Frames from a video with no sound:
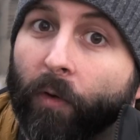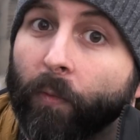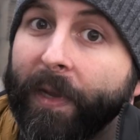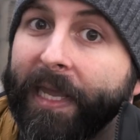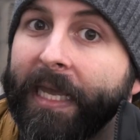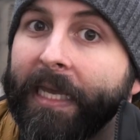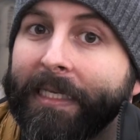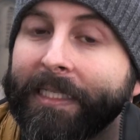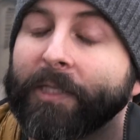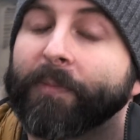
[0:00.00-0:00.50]

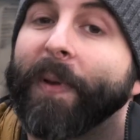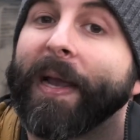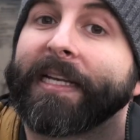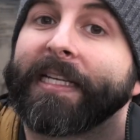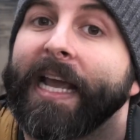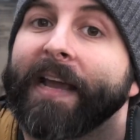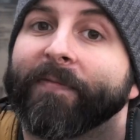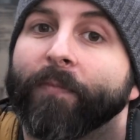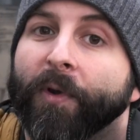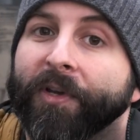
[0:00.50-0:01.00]
we expect to
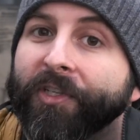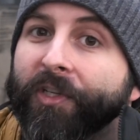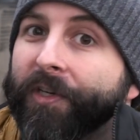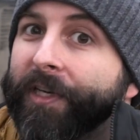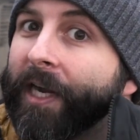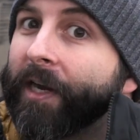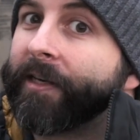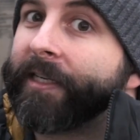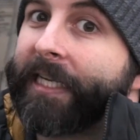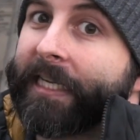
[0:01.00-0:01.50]
have moisture
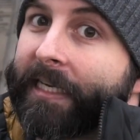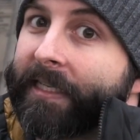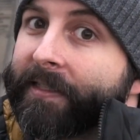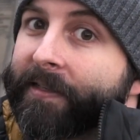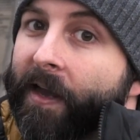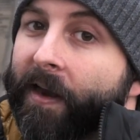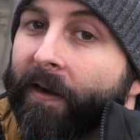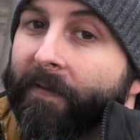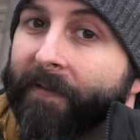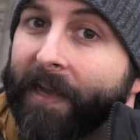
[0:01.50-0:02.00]
guaranteed
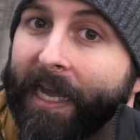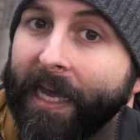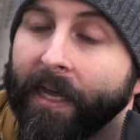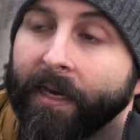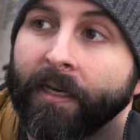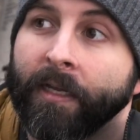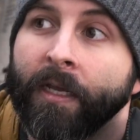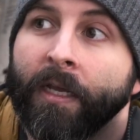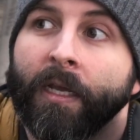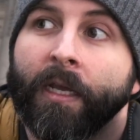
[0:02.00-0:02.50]
inside our
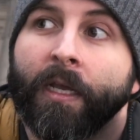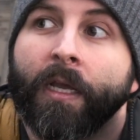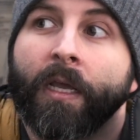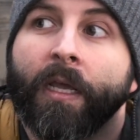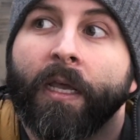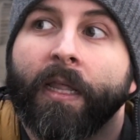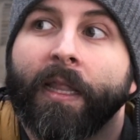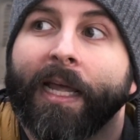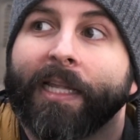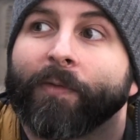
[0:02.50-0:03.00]
van.
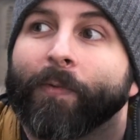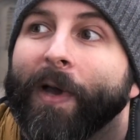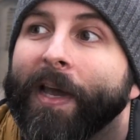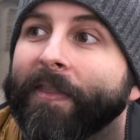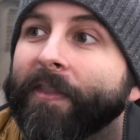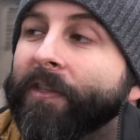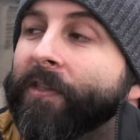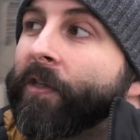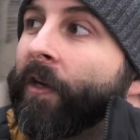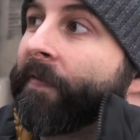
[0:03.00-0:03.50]
That's why
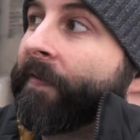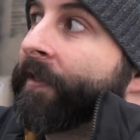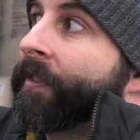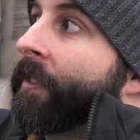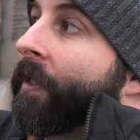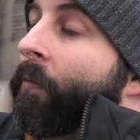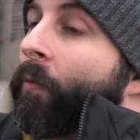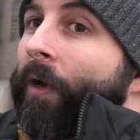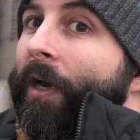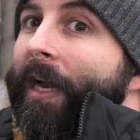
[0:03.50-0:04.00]
the surface
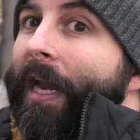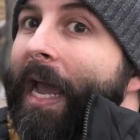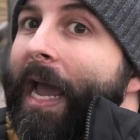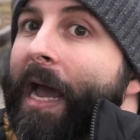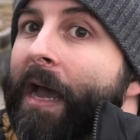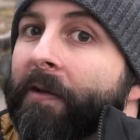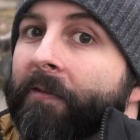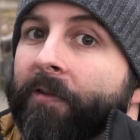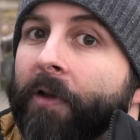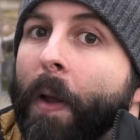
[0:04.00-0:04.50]
that we're gonna
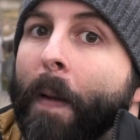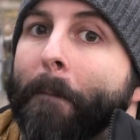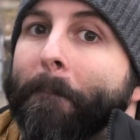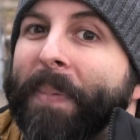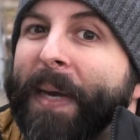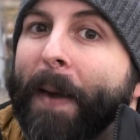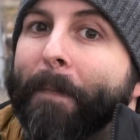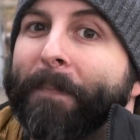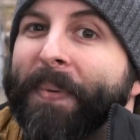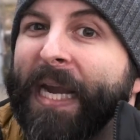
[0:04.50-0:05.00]
have
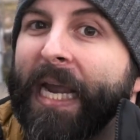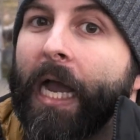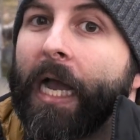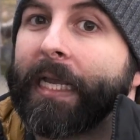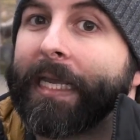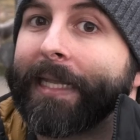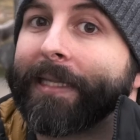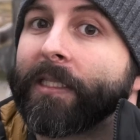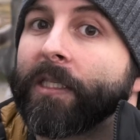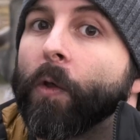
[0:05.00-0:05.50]

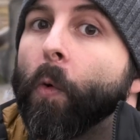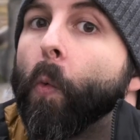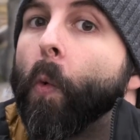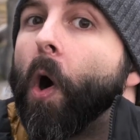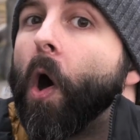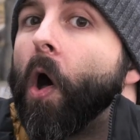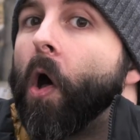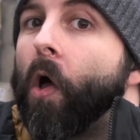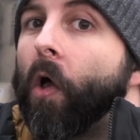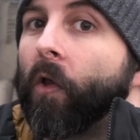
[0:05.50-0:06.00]
against the
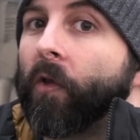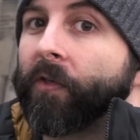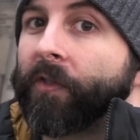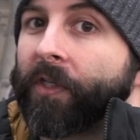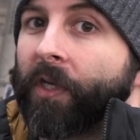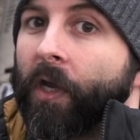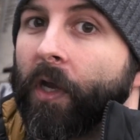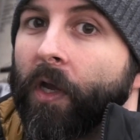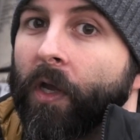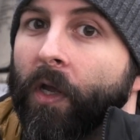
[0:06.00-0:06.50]
walls
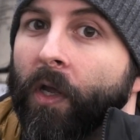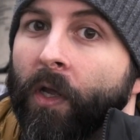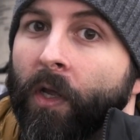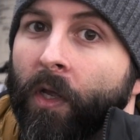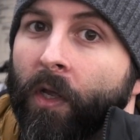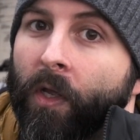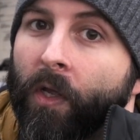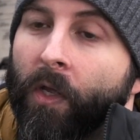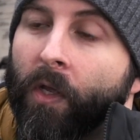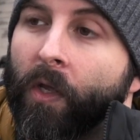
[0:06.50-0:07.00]

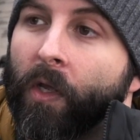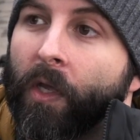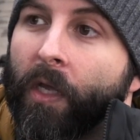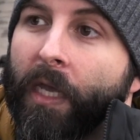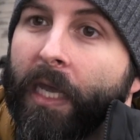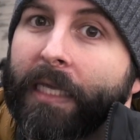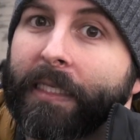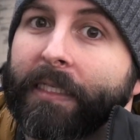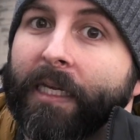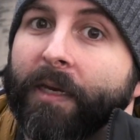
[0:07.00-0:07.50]

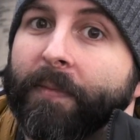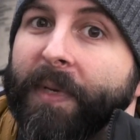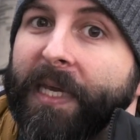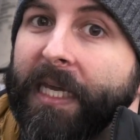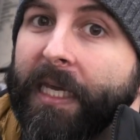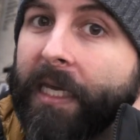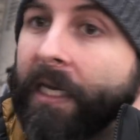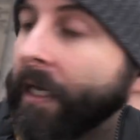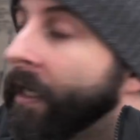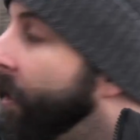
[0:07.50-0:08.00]
is gonna
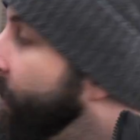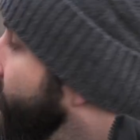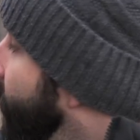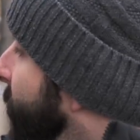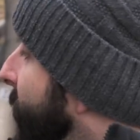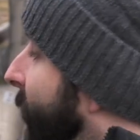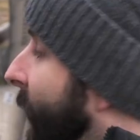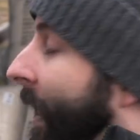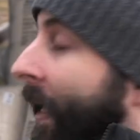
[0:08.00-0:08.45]
be something that